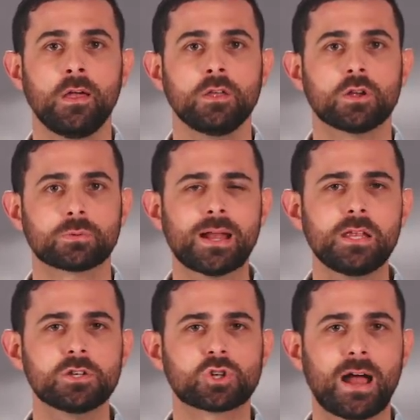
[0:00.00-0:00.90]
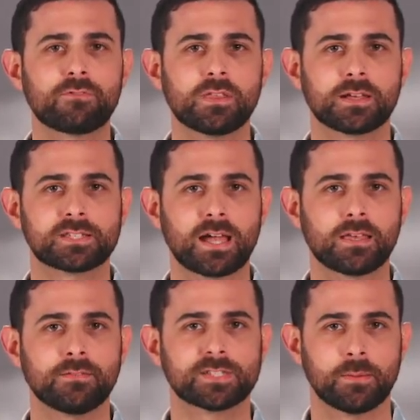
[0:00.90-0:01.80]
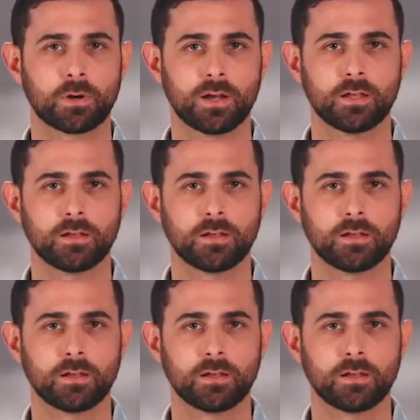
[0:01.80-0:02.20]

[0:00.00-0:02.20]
you're ready to draft the executive summary.